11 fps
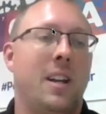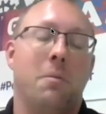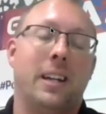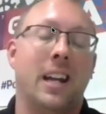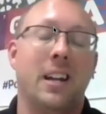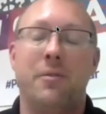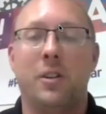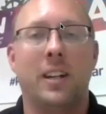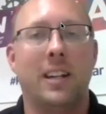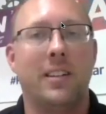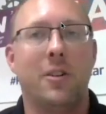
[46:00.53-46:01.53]
Again, if you
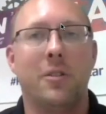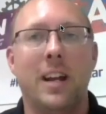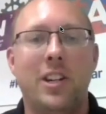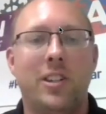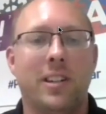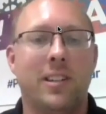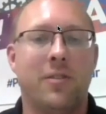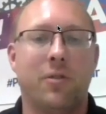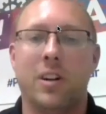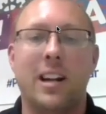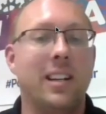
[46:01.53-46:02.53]
can get donations
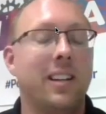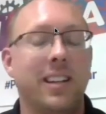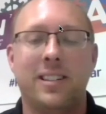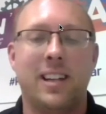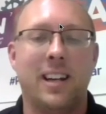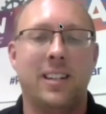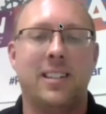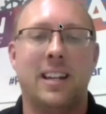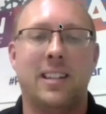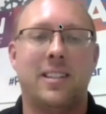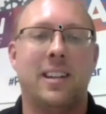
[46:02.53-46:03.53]
for any of things,
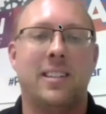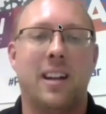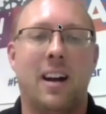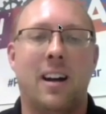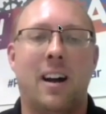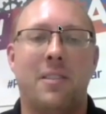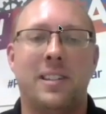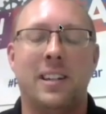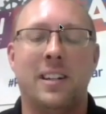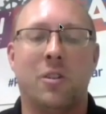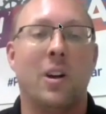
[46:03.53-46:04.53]
that's
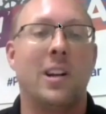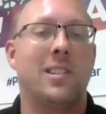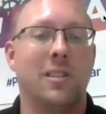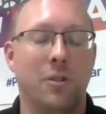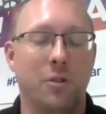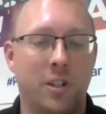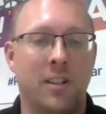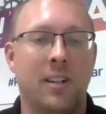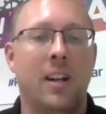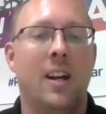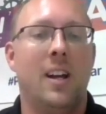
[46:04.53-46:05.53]
obviously a great
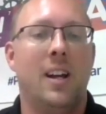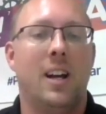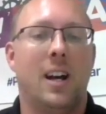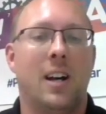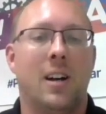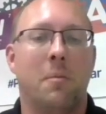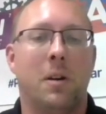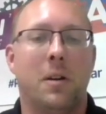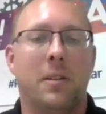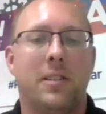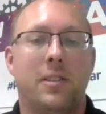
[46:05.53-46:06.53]
solution
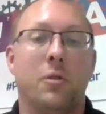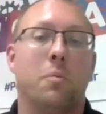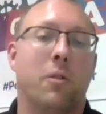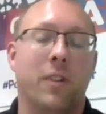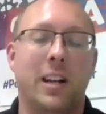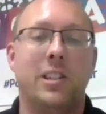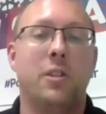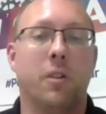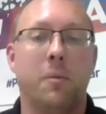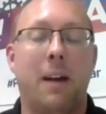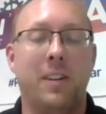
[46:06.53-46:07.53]
to prevent you
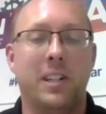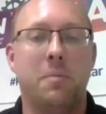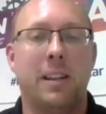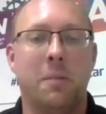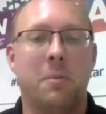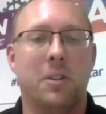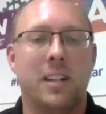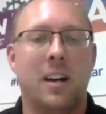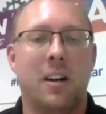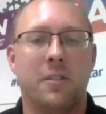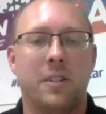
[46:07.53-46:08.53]
from having to spend them
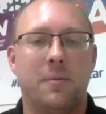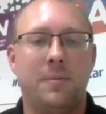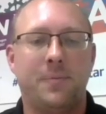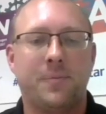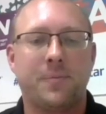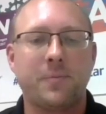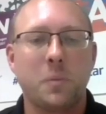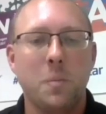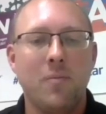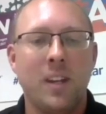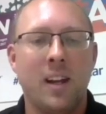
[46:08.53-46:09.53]
yourselves.
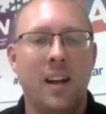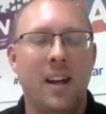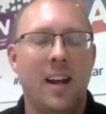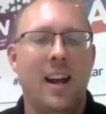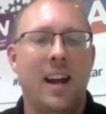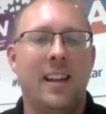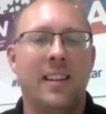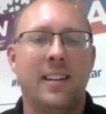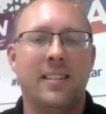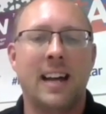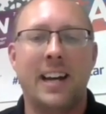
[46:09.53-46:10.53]
And then
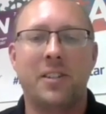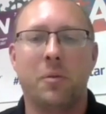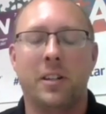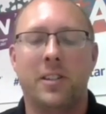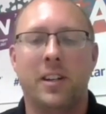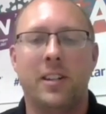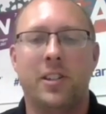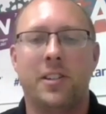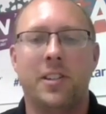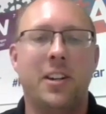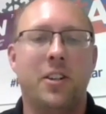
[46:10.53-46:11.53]
this last one is
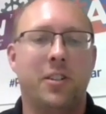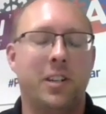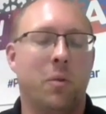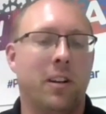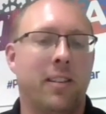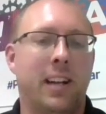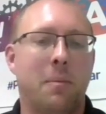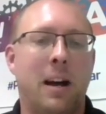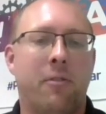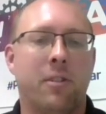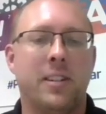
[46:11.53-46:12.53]
just an interesting one to think
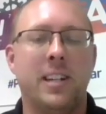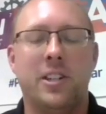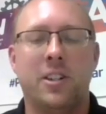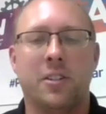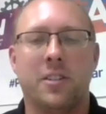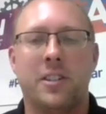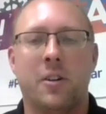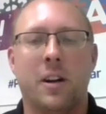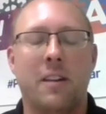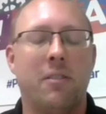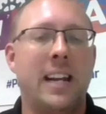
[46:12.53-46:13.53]
about for t-shirts. So
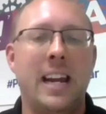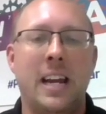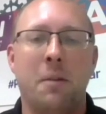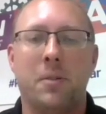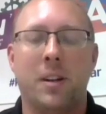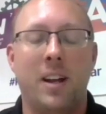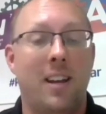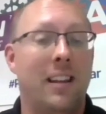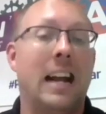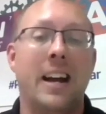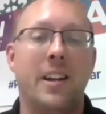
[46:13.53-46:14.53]
every camp
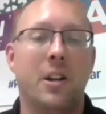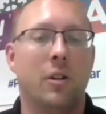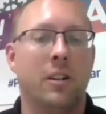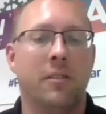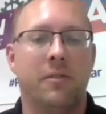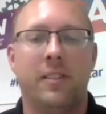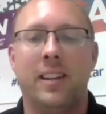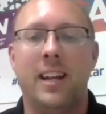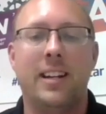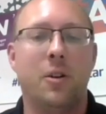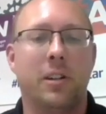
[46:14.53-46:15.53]
that I know of,
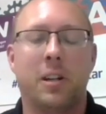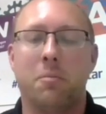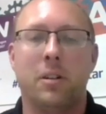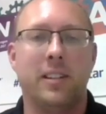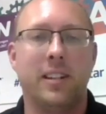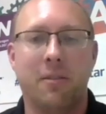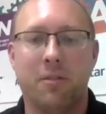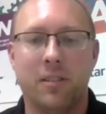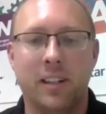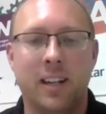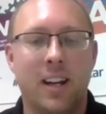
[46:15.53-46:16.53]
they do it completely
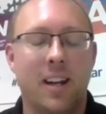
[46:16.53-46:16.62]
differently.